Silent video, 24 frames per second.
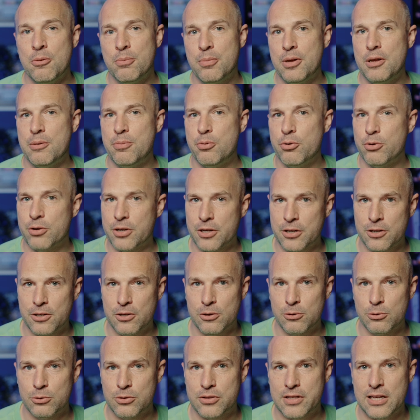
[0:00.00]
People are going to
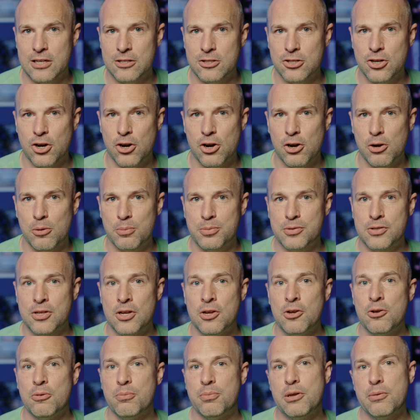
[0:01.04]
lose their jobs.
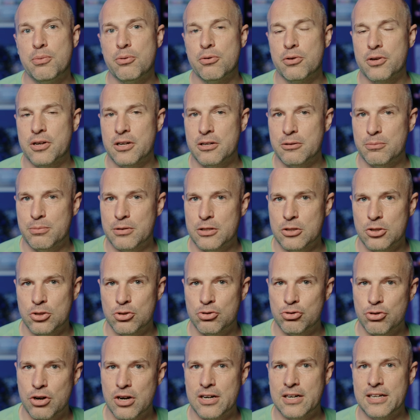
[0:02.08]
People are going to be
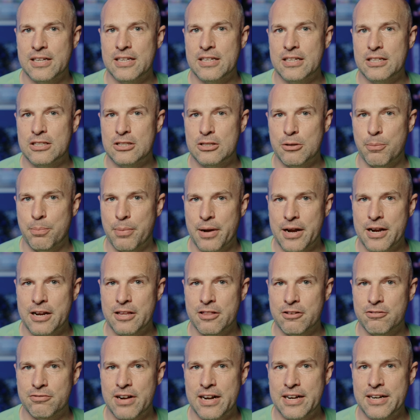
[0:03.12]
struggling to pay
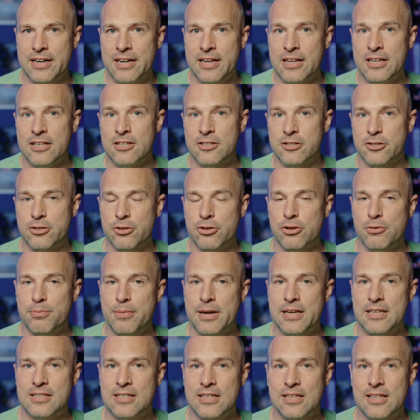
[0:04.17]
the rent. So you
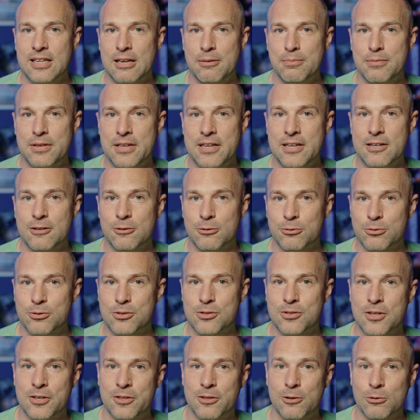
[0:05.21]
may see them
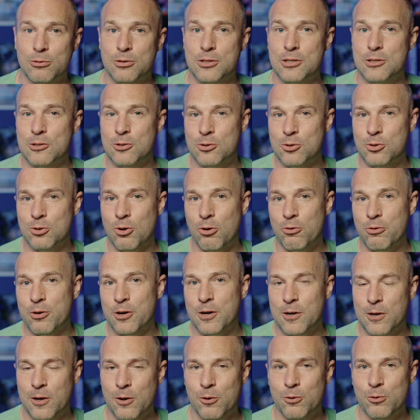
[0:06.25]
yields, those
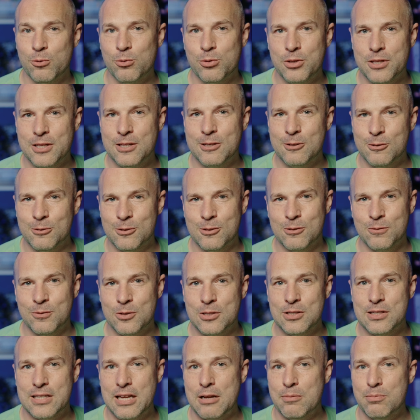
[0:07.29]
historic low yields of
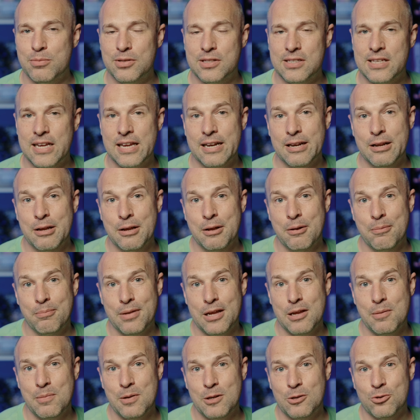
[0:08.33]
just 10%,
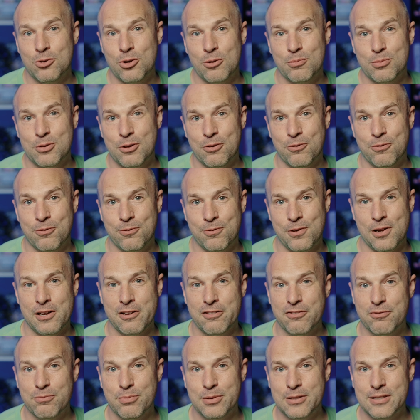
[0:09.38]
maybe drop to
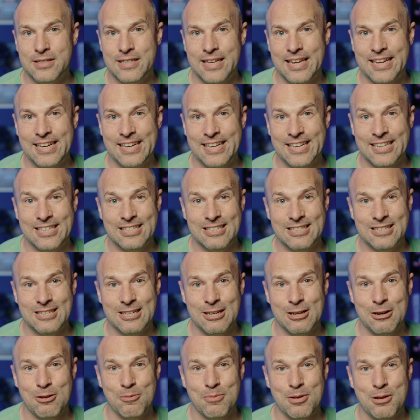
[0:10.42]
5%. It's
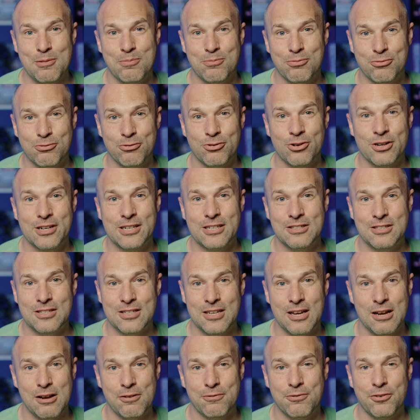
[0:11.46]
going to be pretty
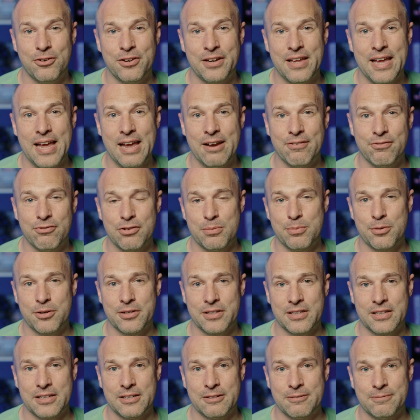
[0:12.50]
tough on
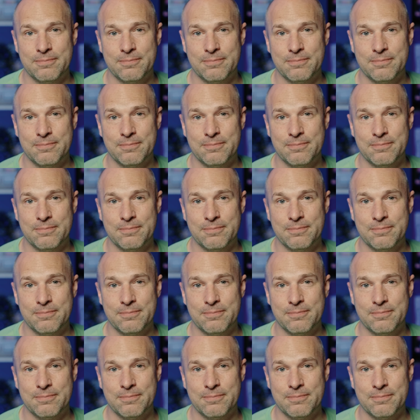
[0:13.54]
everybody,